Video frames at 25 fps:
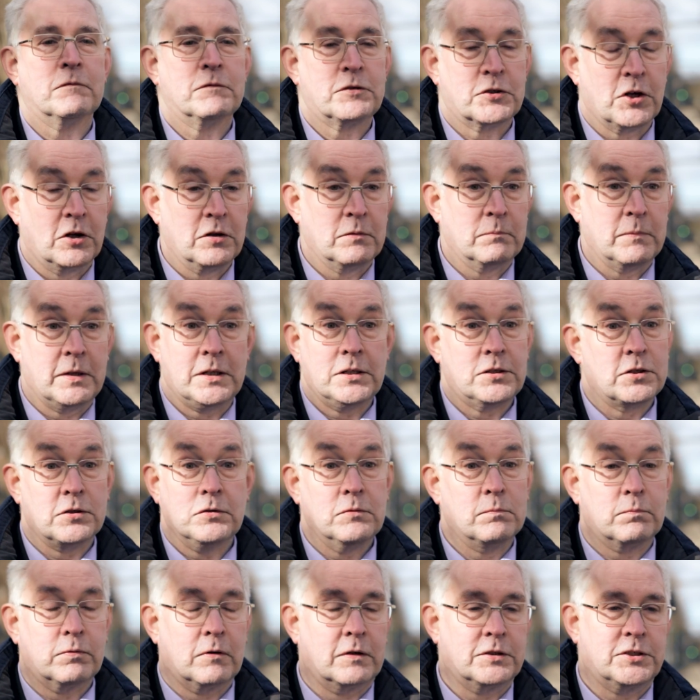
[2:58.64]
you've shown me
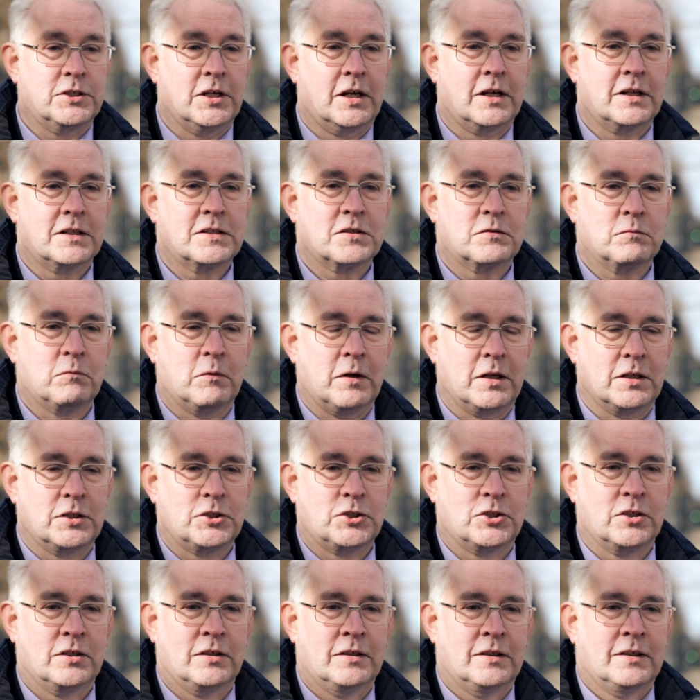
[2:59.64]
two projects
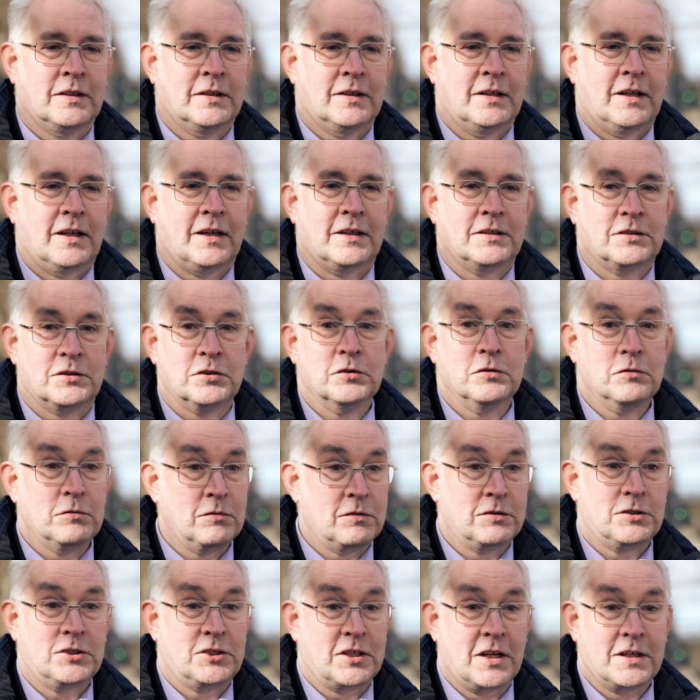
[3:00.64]
which
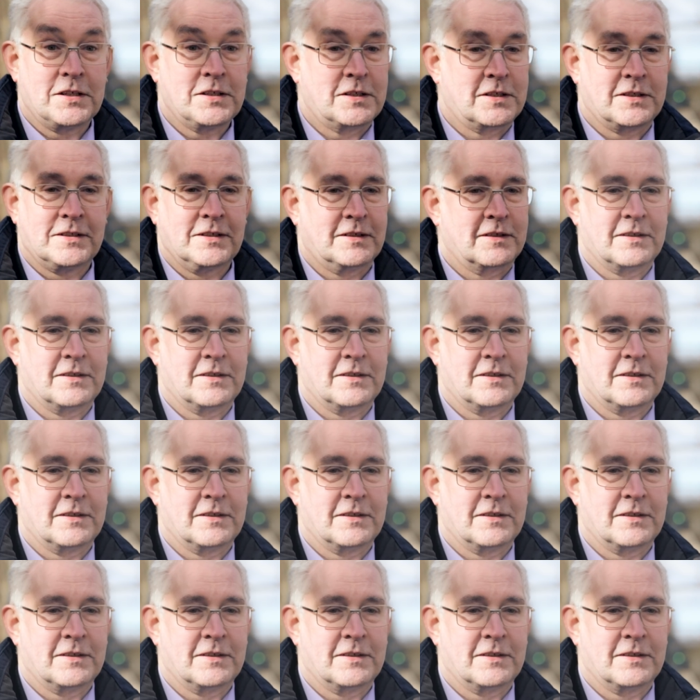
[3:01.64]
do just